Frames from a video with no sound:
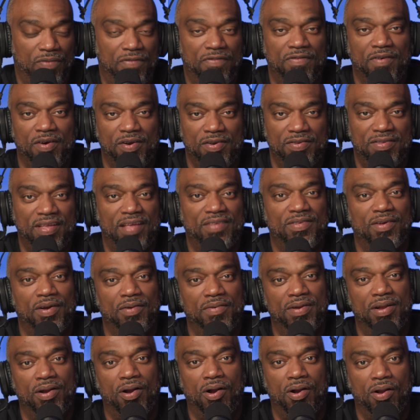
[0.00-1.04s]
First, I started
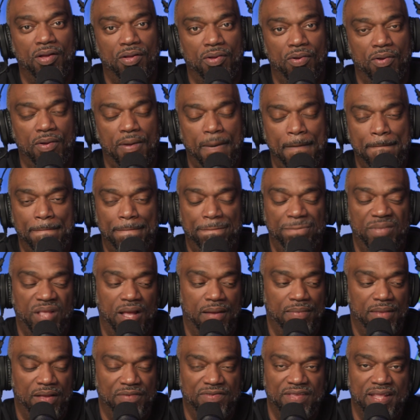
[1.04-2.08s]
reading an article
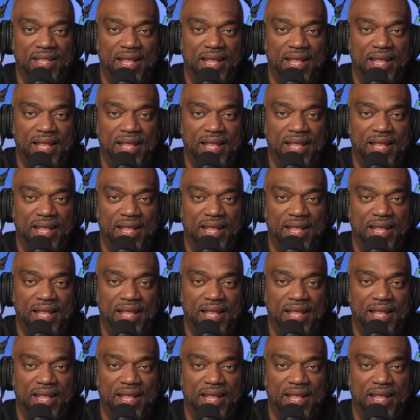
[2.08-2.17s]
that was